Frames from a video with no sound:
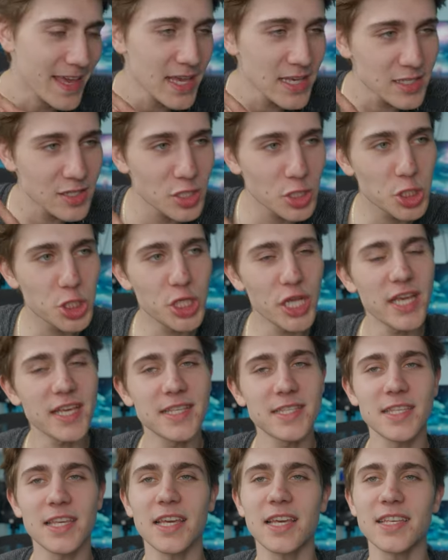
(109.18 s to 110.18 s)
I guess the
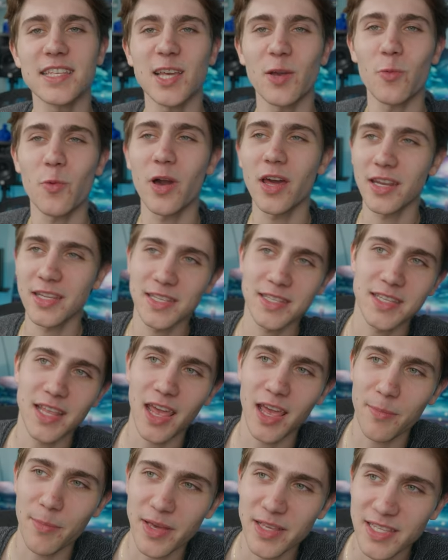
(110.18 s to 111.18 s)
gist is I wanted to
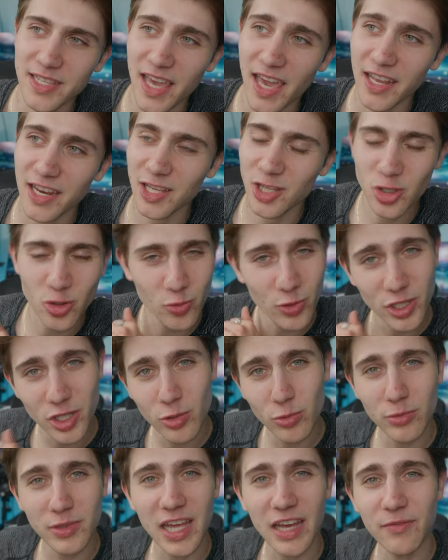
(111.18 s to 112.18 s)
take my skating to a
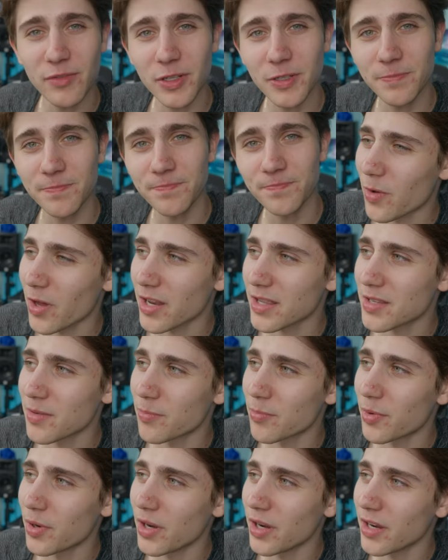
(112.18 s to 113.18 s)
new level, wanted
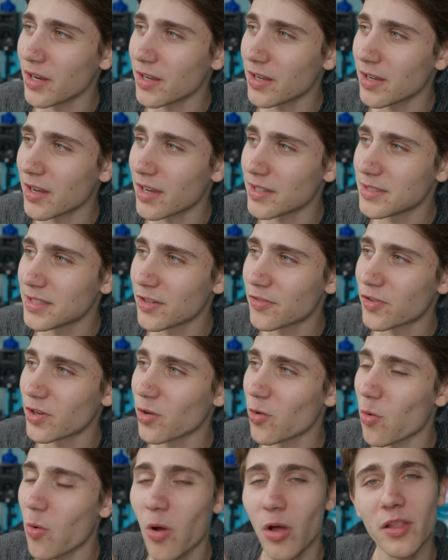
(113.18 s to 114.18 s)
to bring a
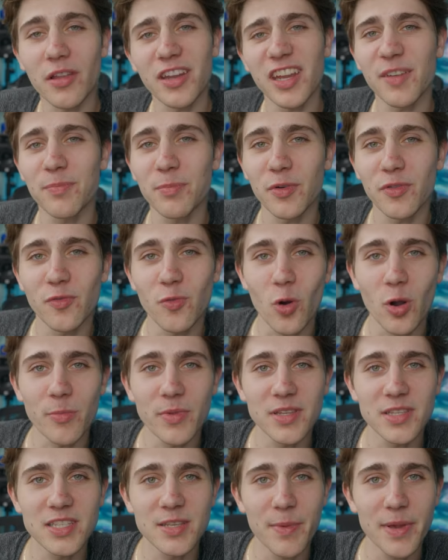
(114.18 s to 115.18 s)
different quality of
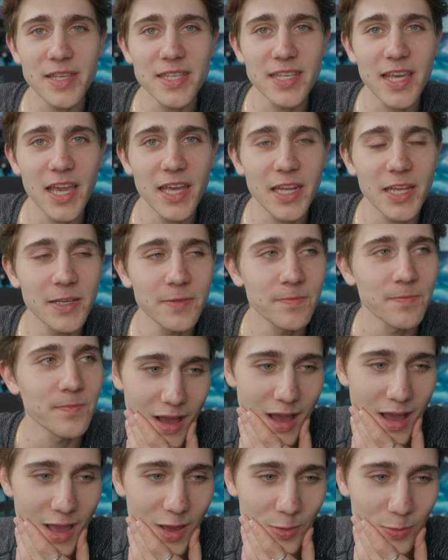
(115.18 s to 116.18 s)
performance to my skating.
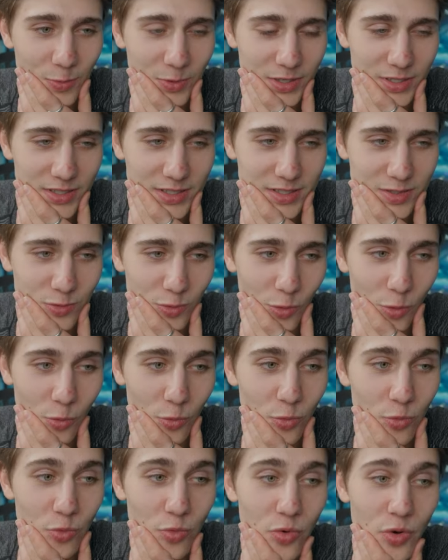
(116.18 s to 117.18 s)
I was
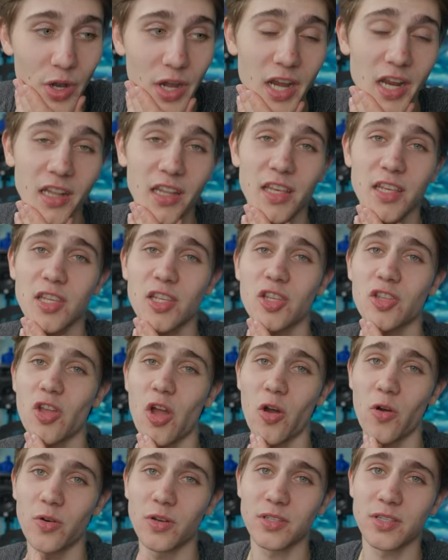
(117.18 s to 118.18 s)
really
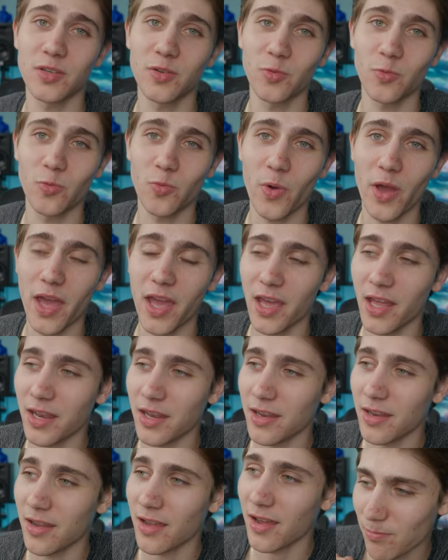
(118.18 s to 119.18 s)
stoked
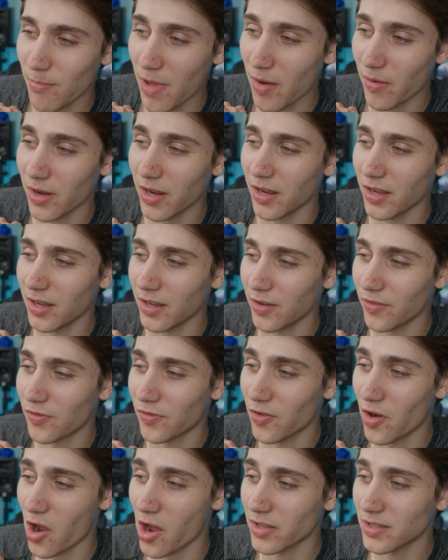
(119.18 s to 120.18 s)
when
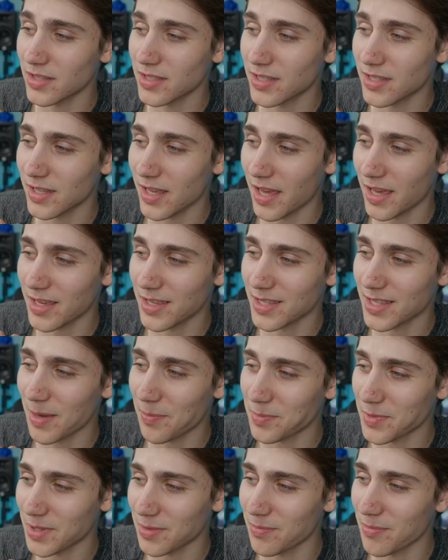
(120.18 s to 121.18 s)
Marie-France
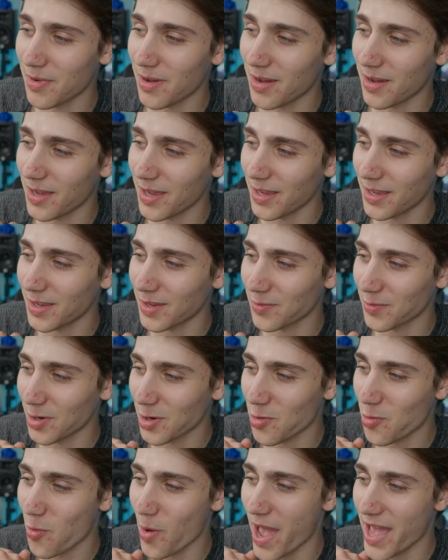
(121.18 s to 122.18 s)
accepted my
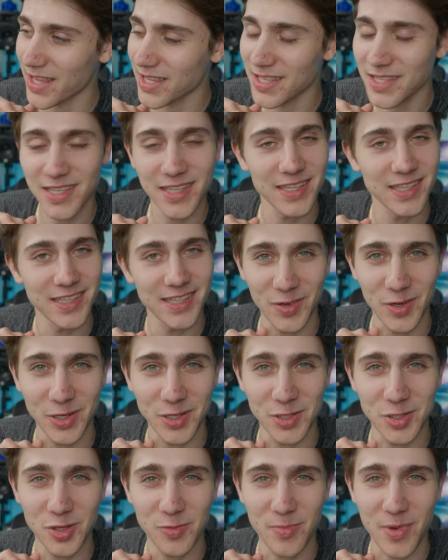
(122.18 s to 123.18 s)
request for her
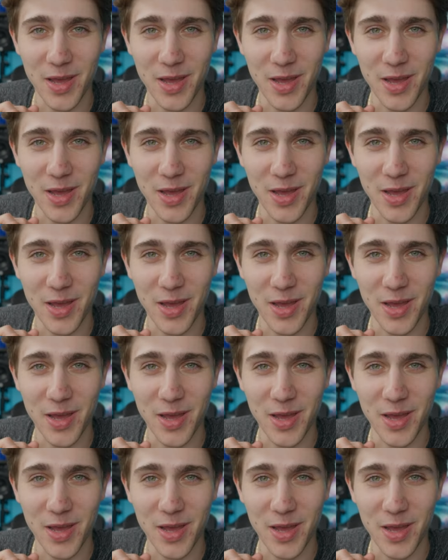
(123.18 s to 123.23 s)
to do